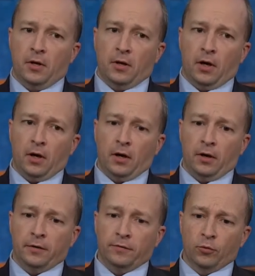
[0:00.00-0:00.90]

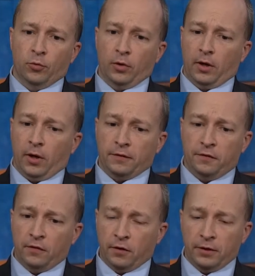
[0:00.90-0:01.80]
Uh, through a, a
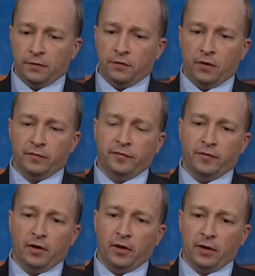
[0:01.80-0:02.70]
series of
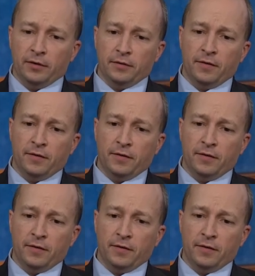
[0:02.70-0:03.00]
uh,